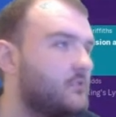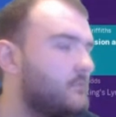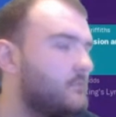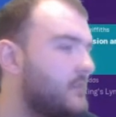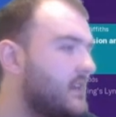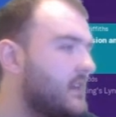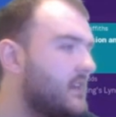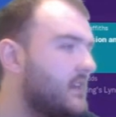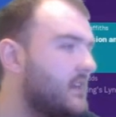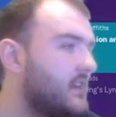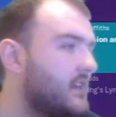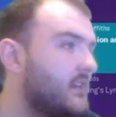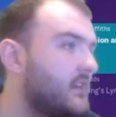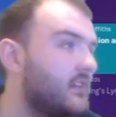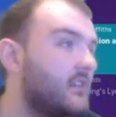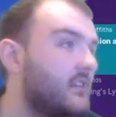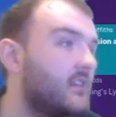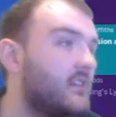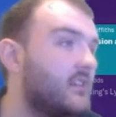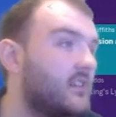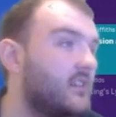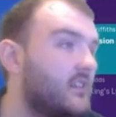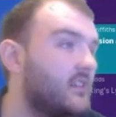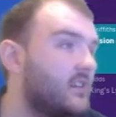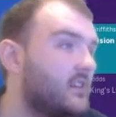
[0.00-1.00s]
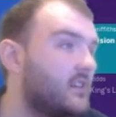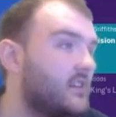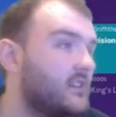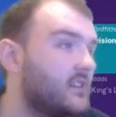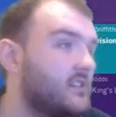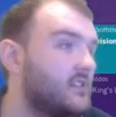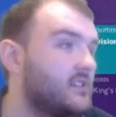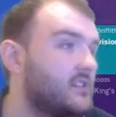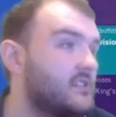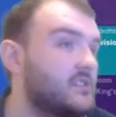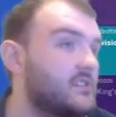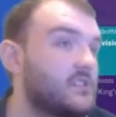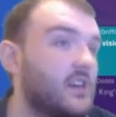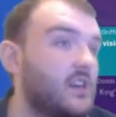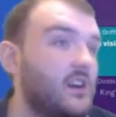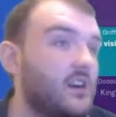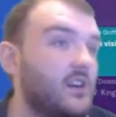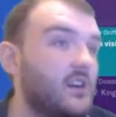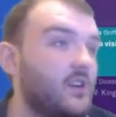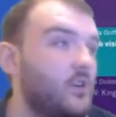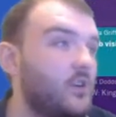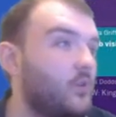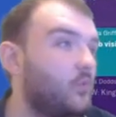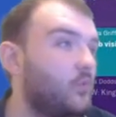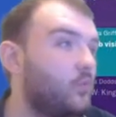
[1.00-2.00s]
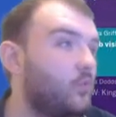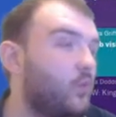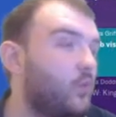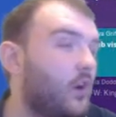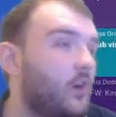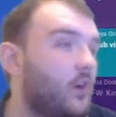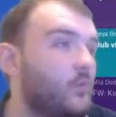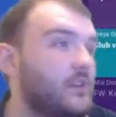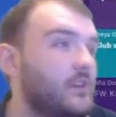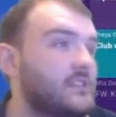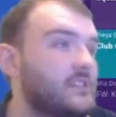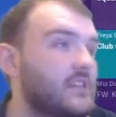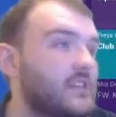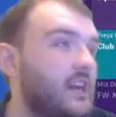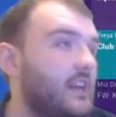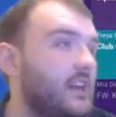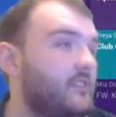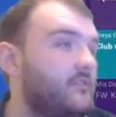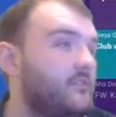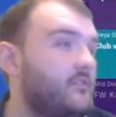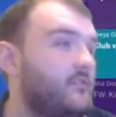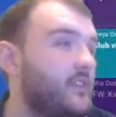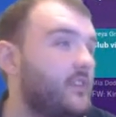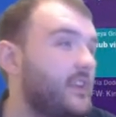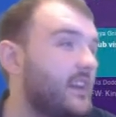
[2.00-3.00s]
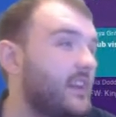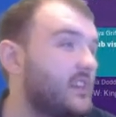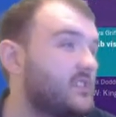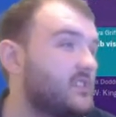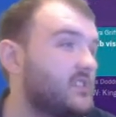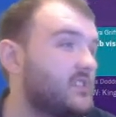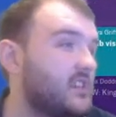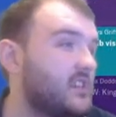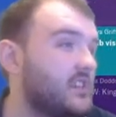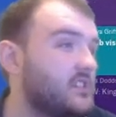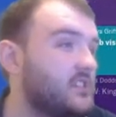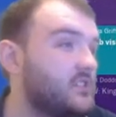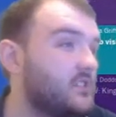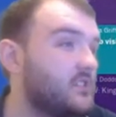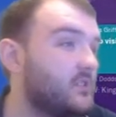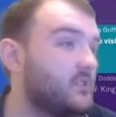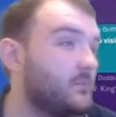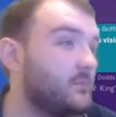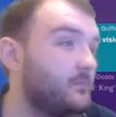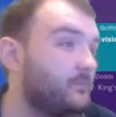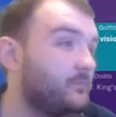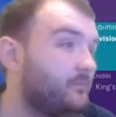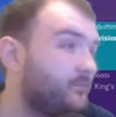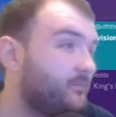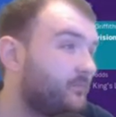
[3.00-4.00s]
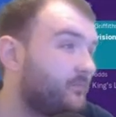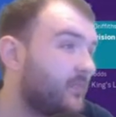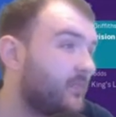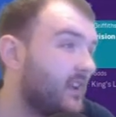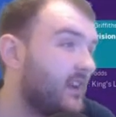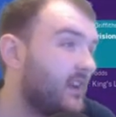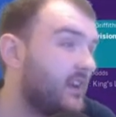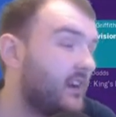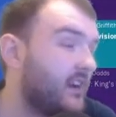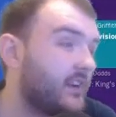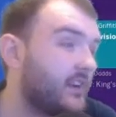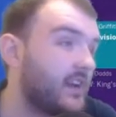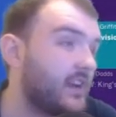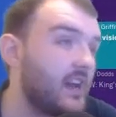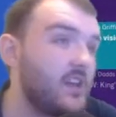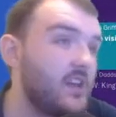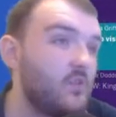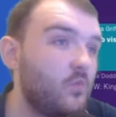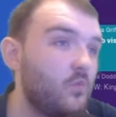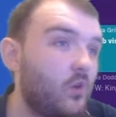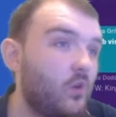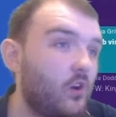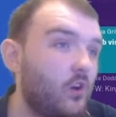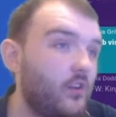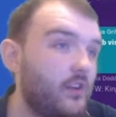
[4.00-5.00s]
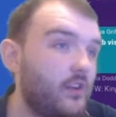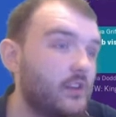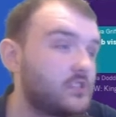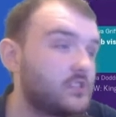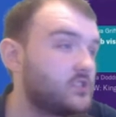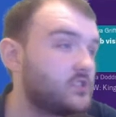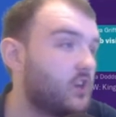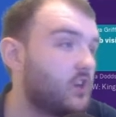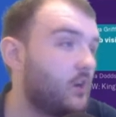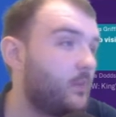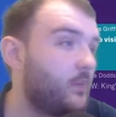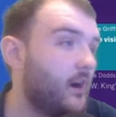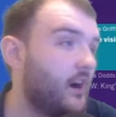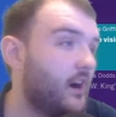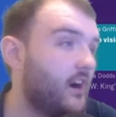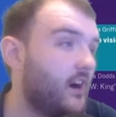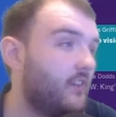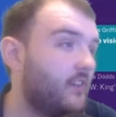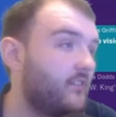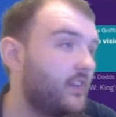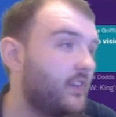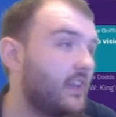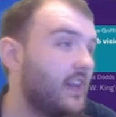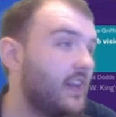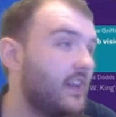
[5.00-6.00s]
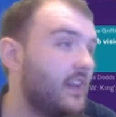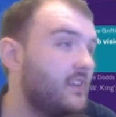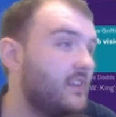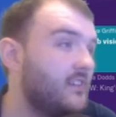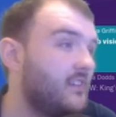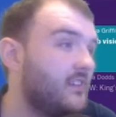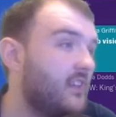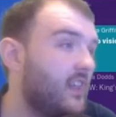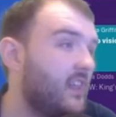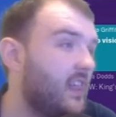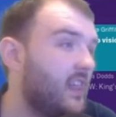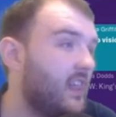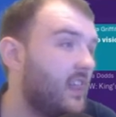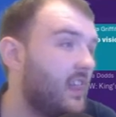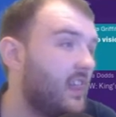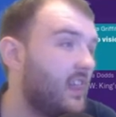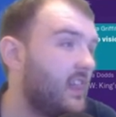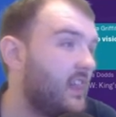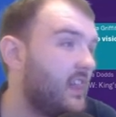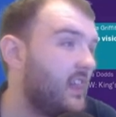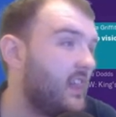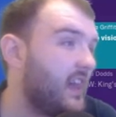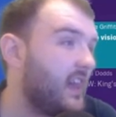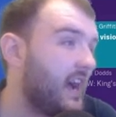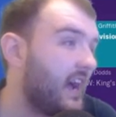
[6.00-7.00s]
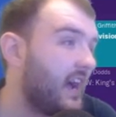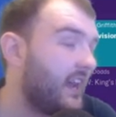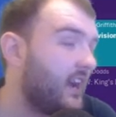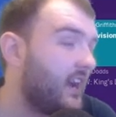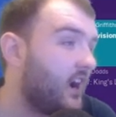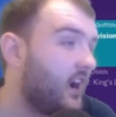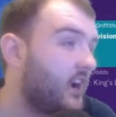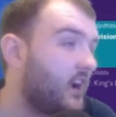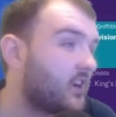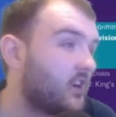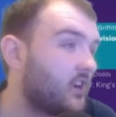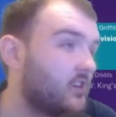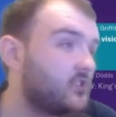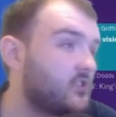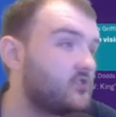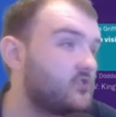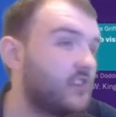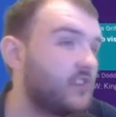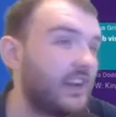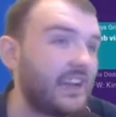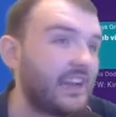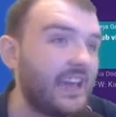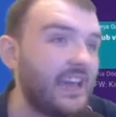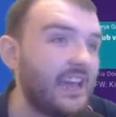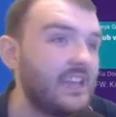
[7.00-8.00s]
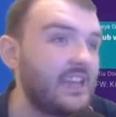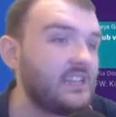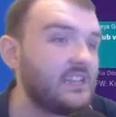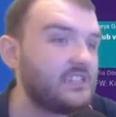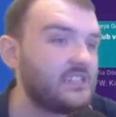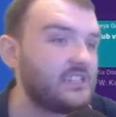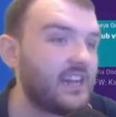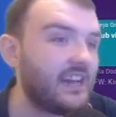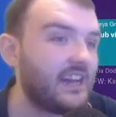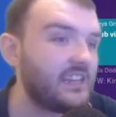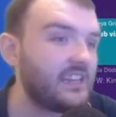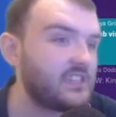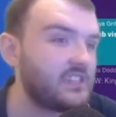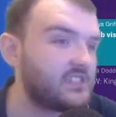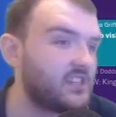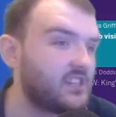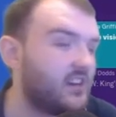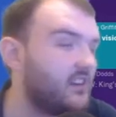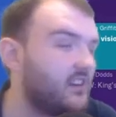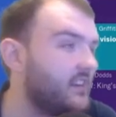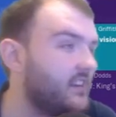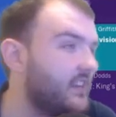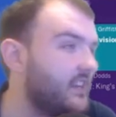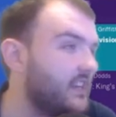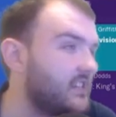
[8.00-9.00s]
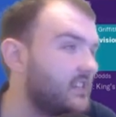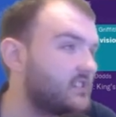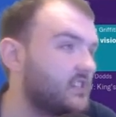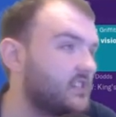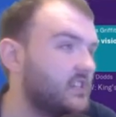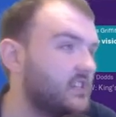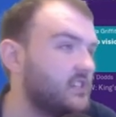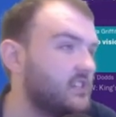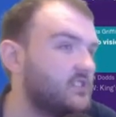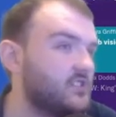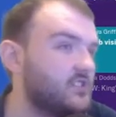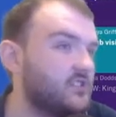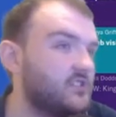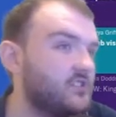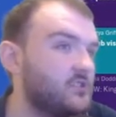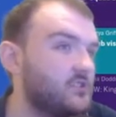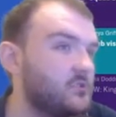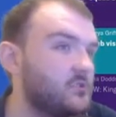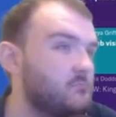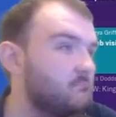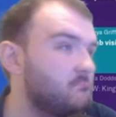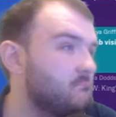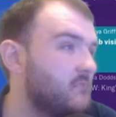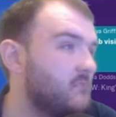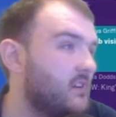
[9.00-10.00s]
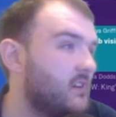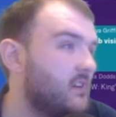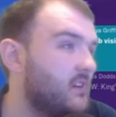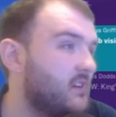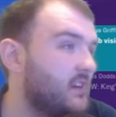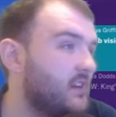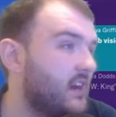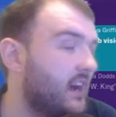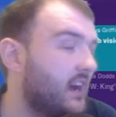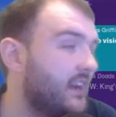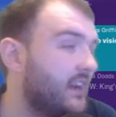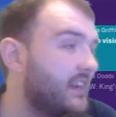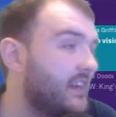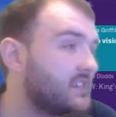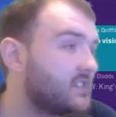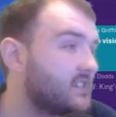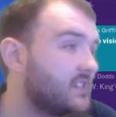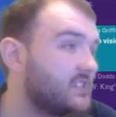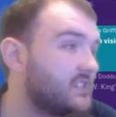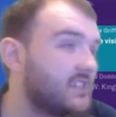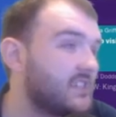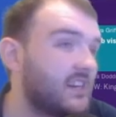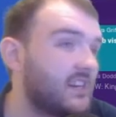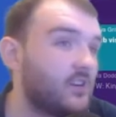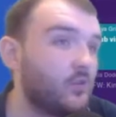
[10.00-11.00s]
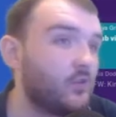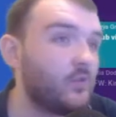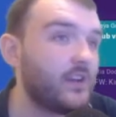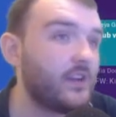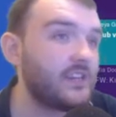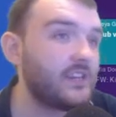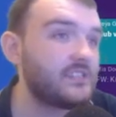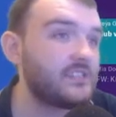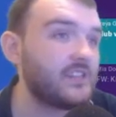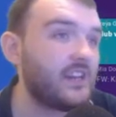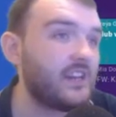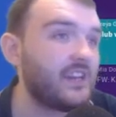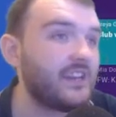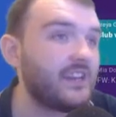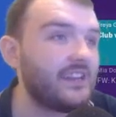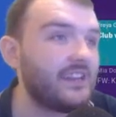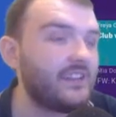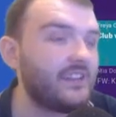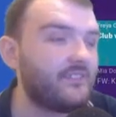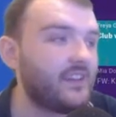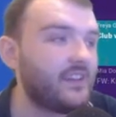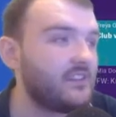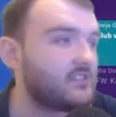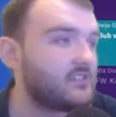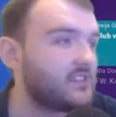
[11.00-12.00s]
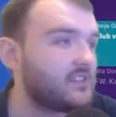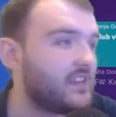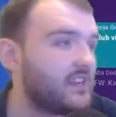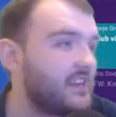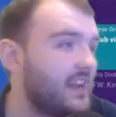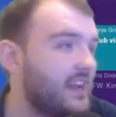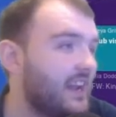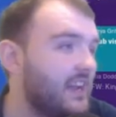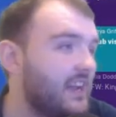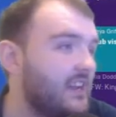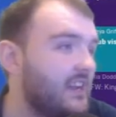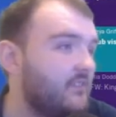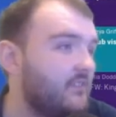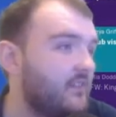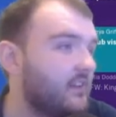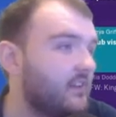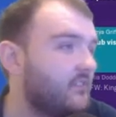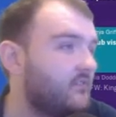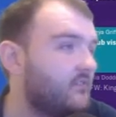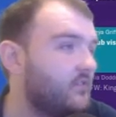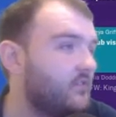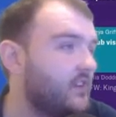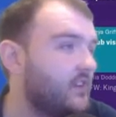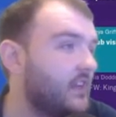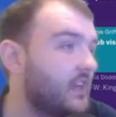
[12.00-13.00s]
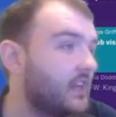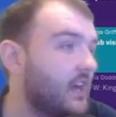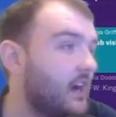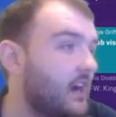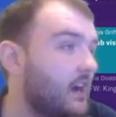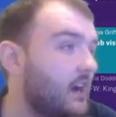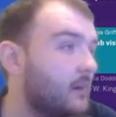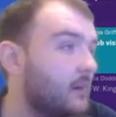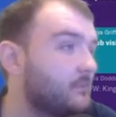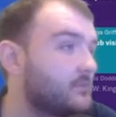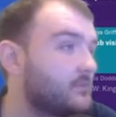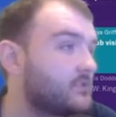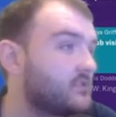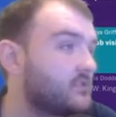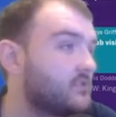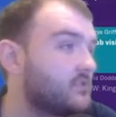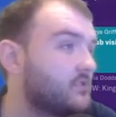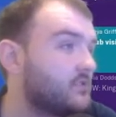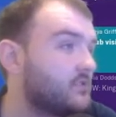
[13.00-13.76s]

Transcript: meeting. So what are we saying for next season? They want top half again. And our contract ends at the start of next season. And is that all they're saying? Are they not saying anything for in the cups?